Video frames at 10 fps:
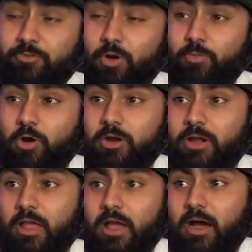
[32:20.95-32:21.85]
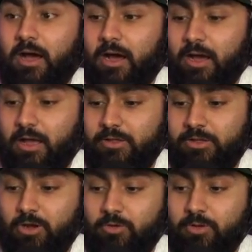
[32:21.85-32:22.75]
forward more,
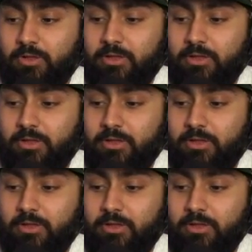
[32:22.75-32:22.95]
you know,